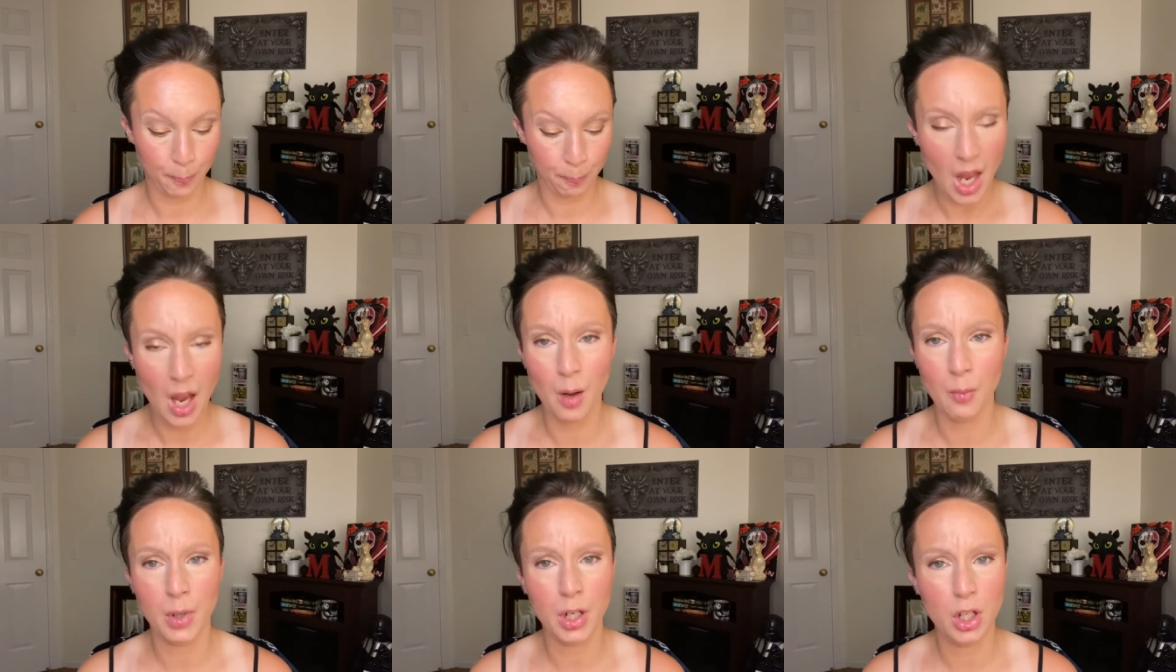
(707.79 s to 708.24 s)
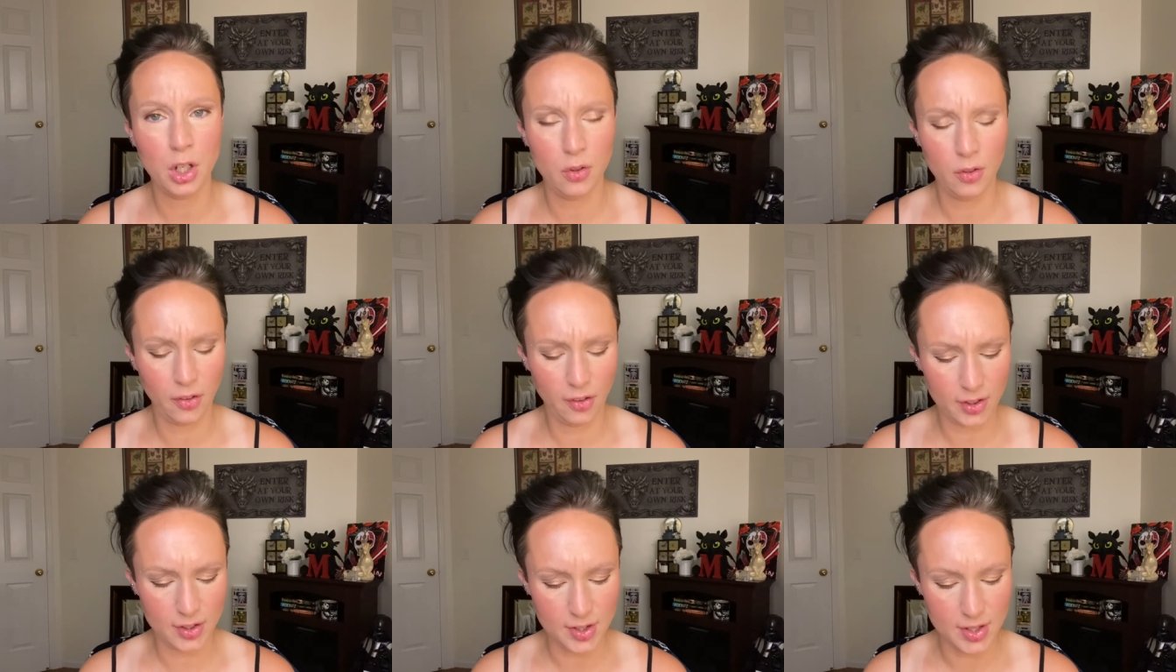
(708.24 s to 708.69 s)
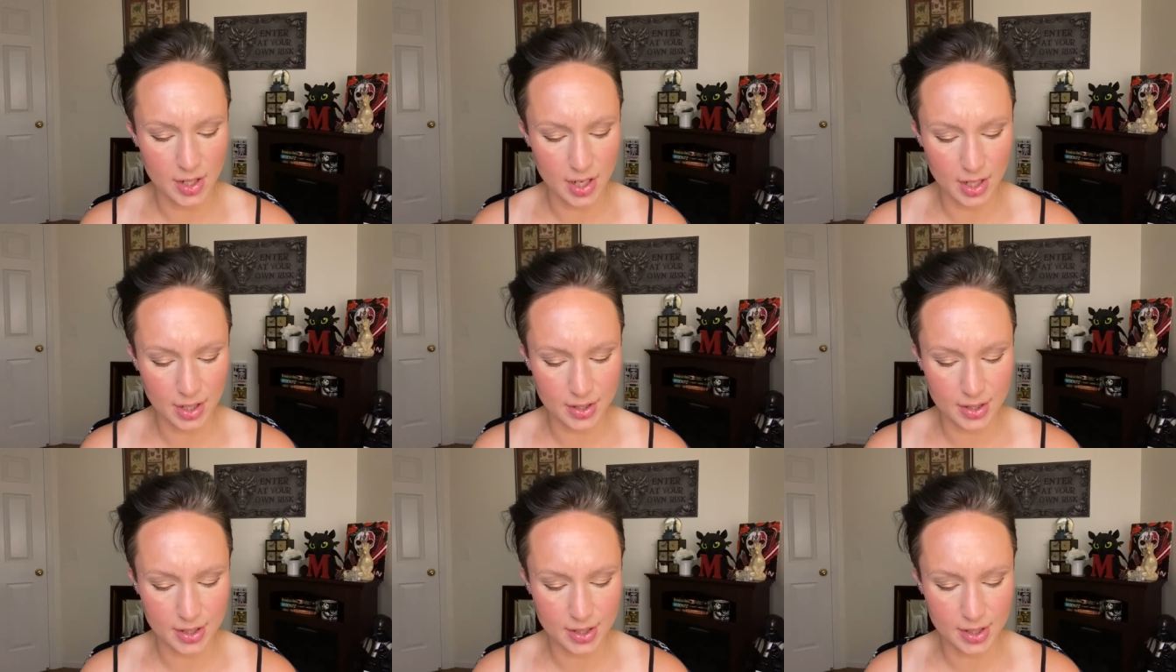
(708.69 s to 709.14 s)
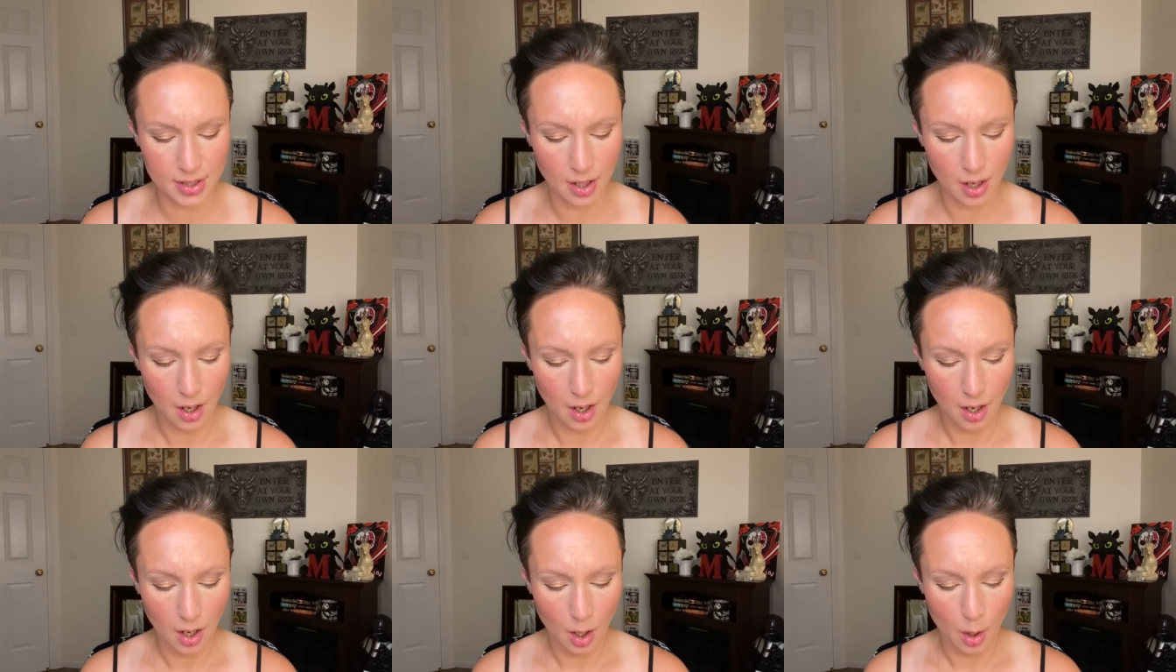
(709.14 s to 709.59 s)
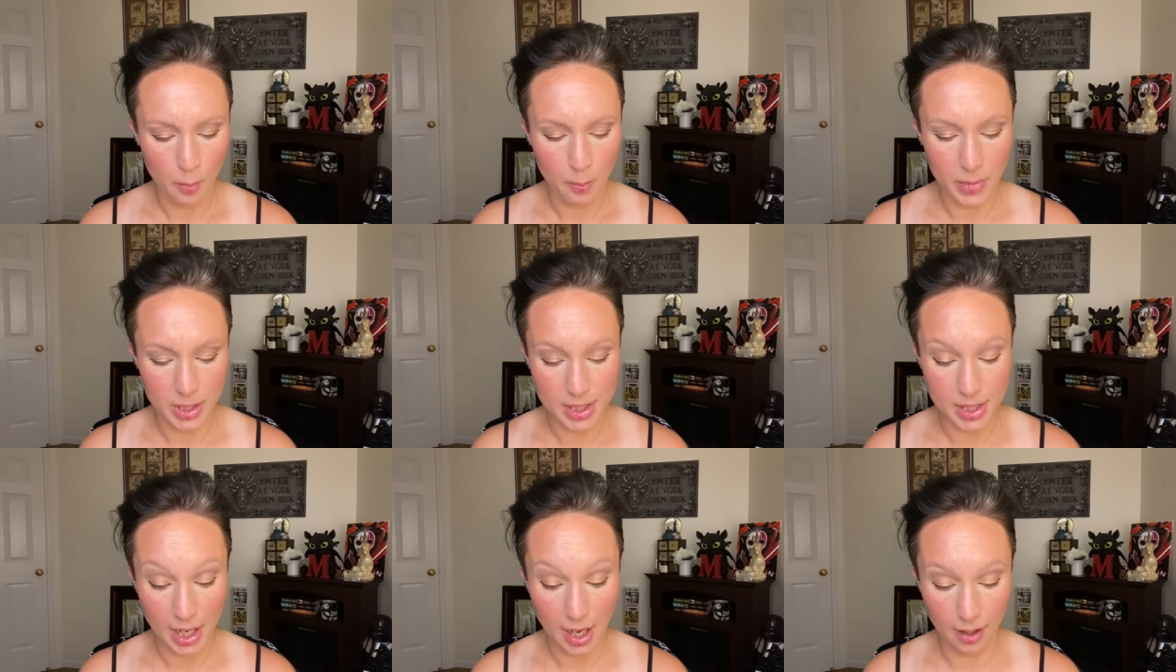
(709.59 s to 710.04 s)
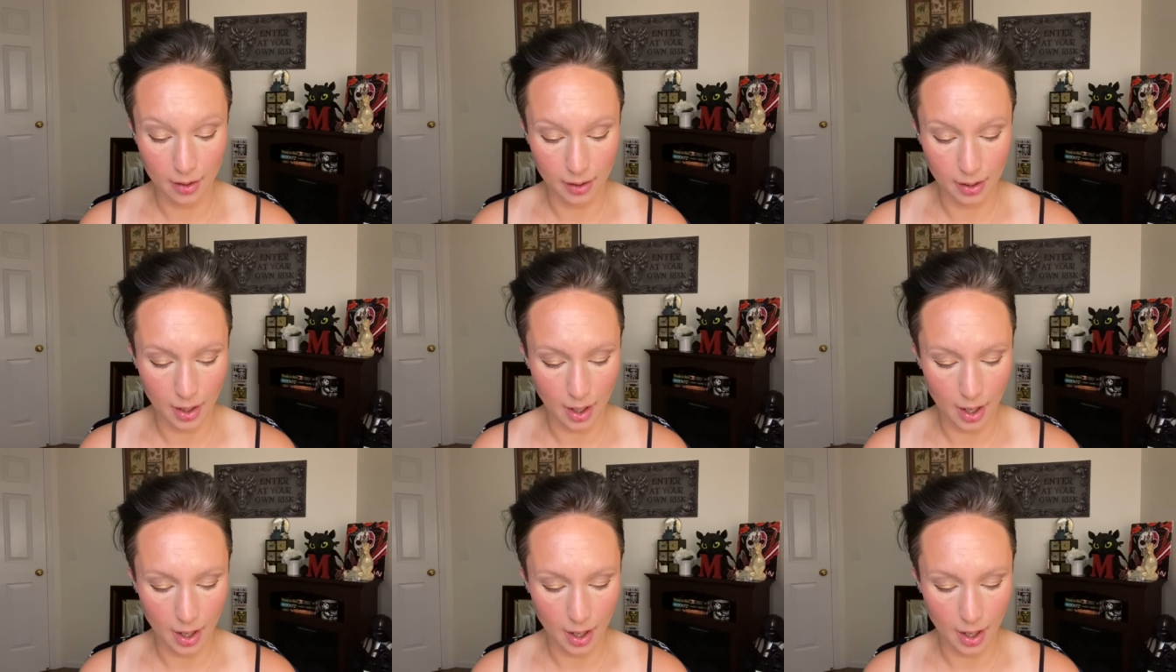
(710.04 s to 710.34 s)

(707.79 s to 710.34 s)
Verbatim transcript: I'm going to use this NYX Metallic